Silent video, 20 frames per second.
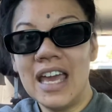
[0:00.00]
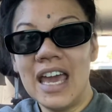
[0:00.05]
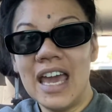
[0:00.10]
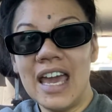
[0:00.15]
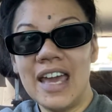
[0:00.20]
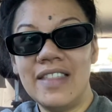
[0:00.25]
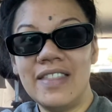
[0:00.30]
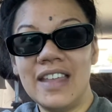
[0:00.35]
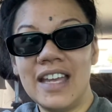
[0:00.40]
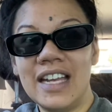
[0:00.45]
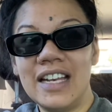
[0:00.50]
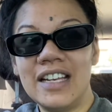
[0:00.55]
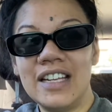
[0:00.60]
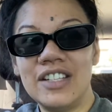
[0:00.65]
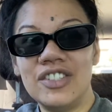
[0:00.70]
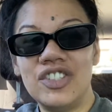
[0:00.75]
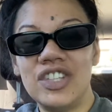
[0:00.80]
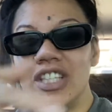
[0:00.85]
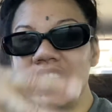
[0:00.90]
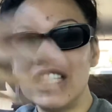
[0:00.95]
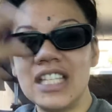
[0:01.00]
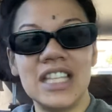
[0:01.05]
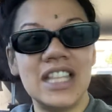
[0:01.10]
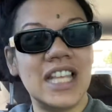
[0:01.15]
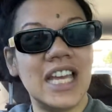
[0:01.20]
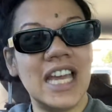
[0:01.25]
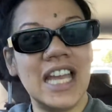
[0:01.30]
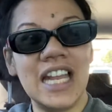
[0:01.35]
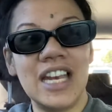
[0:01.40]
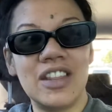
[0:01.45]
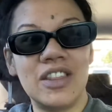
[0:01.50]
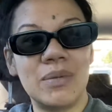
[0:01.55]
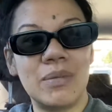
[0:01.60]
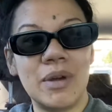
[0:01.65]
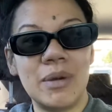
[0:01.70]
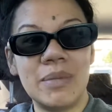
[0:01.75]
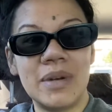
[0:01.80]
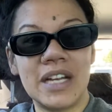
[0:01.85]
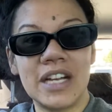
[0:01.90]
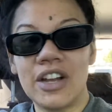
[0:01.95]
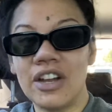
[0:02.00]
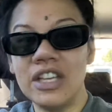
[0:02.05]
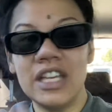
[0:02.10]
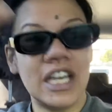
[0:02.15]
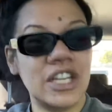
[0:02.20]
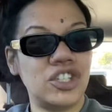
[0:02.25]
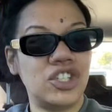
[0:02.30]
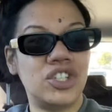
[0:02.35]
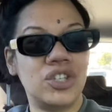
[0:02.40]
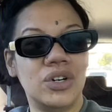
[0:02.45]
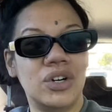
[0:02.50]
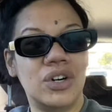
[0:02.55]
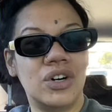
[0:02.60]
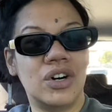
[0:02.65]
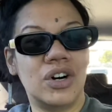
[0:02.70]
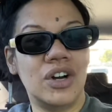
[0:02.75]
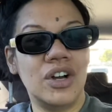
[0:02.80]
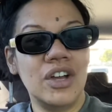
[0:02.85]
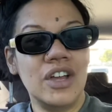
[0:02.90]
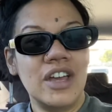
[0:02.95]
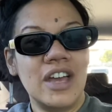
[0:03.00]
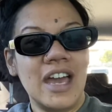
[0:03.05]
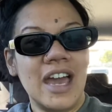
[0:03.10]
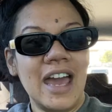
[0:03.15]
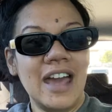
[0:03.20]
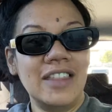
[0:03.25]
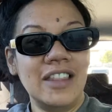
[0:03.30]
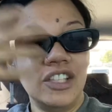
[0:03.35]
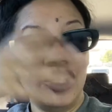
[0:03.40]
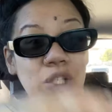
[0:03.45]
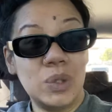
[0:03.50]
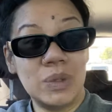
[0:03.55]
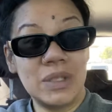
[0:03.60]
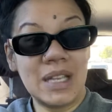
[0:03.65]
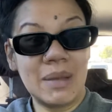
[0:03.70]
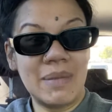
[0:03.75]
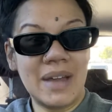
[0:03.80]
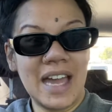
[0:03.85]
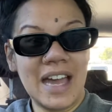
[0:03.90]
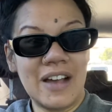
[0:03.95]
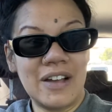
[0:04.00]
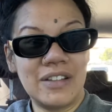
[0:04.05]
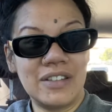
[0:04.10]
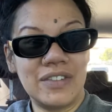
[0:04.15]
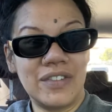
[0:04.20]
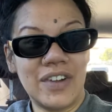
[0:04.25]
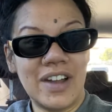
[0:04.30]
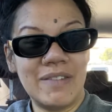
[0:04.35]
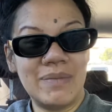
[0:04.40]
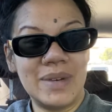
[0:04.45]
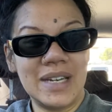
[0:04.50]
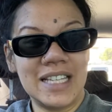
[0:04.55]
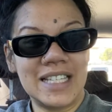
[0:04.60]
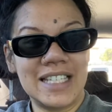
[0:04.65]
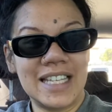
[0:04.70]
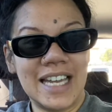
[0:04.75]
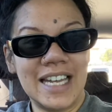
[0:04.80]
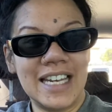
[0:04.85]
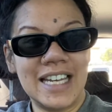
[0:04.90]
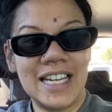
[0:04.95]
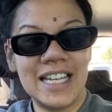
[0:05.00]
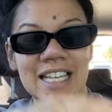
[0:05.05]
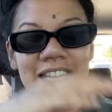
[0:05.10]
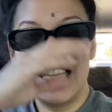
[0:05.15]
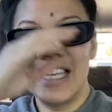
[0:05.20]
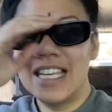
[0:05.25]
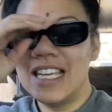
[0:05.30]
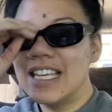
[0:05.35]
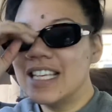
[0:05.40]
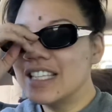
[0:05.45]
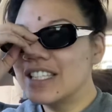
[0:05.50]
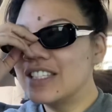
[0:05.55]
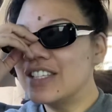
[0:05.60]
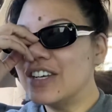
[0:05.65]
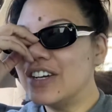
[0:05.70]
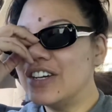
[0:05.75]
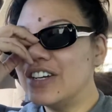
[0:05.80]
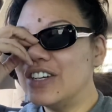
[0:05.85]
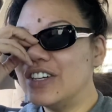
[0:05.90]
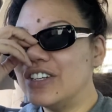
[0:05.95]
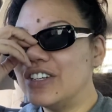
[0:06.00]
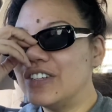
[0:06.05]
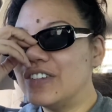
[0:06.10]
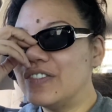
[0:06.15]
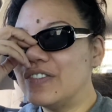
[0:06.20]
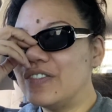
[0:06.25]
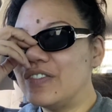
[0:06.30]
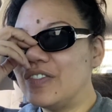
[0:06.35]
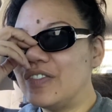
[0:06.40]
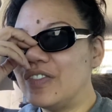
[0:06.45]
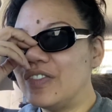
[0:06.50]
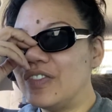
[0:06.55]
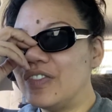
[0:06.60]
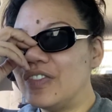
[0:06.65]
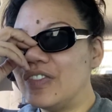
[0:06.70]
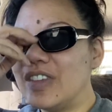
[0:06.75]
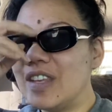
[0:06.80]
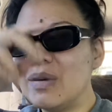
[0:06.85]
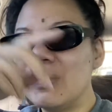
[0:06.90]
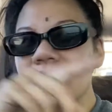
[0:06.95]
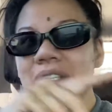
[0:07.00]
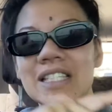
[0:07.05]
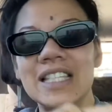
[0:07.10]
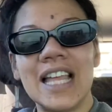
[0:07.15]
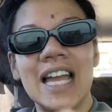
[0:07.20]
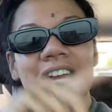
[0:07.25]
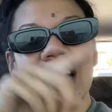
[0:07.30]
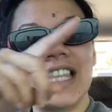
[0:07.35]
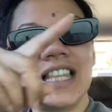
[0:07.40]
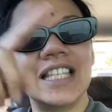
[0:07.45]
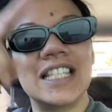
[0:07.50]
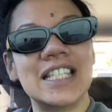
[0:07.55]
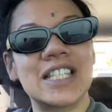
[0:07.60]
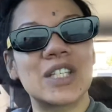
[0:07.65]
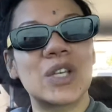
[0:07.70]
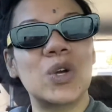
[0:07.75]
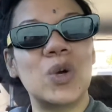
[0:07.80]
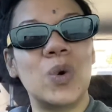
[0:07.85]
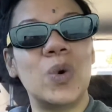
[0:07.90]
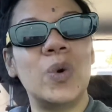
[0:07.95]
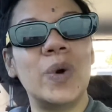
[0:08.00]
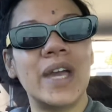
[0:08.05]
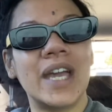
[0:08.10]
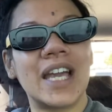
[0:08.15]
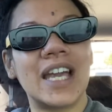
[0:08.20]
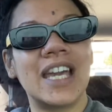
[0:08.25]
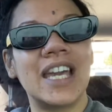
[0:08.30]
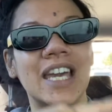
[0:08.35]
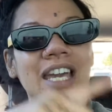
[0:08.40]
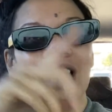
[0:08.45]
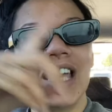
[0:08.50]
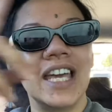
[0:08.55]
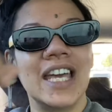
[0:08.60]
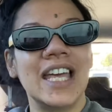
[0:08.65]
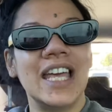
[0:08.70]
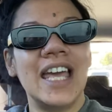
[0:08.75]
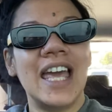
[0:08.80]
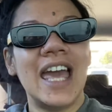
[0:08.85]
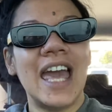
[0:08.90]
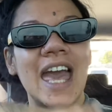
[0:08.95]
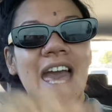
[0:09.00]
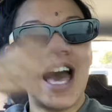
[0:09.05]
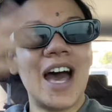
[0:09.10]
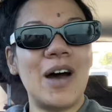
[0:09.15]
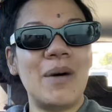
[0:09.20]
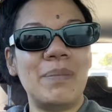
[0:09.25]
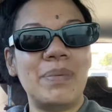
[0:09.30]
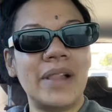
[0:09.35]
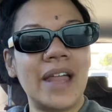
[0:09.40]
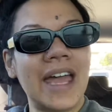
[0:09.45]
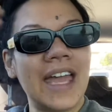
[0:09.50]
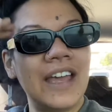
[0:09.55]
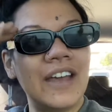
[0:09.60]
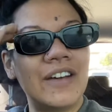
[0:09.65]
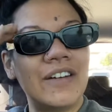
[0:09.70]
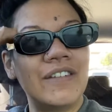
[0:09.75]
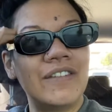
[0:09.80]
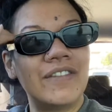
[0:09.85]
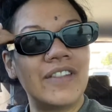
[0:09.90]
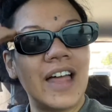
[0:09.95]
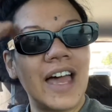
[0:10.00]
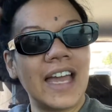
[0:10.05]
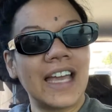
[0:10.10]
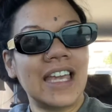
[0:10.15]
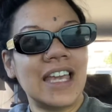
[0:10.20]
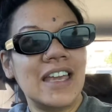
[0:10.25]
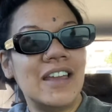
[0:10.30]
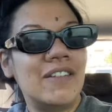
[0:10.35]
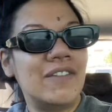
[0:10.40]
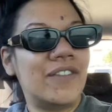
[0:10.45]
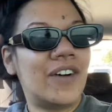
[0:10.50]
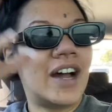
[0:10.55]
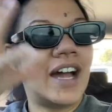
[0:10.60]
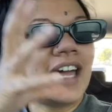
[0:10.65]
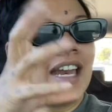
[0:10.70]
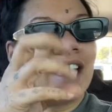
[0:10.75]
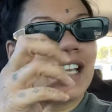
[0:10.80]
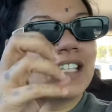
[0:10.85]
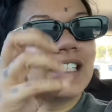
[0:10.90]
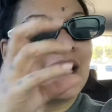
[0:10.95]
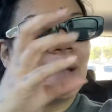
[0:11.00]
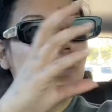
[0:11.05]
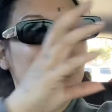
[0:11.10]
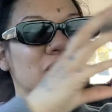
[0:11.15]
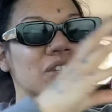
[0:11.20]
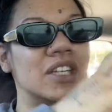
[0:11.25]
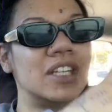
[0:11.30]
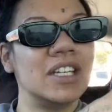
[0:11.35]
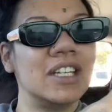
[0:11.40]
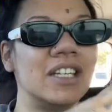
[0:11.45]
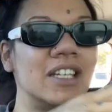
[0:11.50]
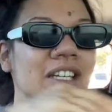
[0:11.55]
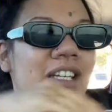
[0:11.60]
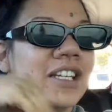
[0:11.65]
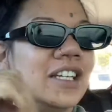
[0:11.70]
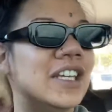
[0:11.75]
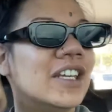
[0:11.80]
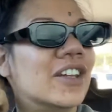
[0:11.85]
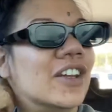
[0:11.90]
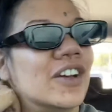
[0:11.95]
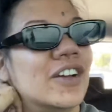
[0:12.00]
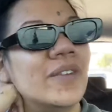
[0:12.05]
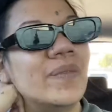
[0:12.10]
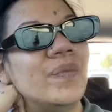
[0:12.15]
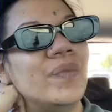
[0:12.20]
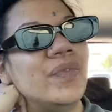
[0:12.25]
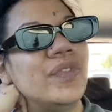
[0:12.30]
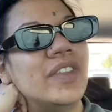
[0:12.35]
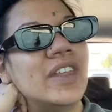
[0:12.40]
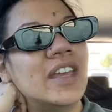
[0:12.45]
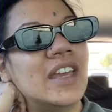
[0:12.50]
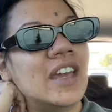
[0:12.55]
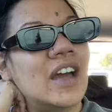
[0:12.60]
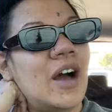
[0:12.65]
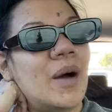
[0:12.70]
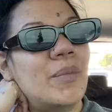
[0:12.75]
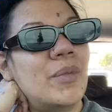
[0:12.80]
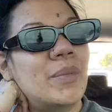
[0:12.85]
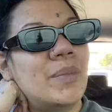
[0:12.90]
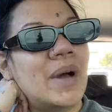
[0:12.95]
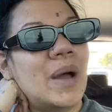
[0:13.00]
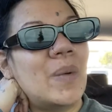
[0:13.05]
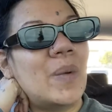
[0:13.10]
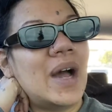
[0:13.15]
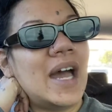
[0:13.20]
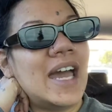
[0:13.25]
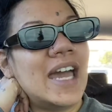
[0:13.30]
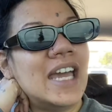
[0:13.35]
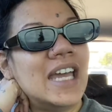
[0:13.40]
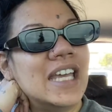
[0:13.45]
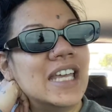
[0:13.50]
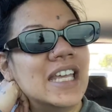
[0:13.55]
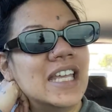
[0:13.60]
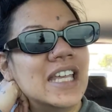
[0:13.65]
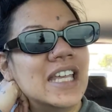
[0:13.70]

And then just in the heat of the moment, I go, yeah, sure. And then she was at my house 5 minutes later. So it was like this quick outplay of like invite, exception, you know, I'm on my way.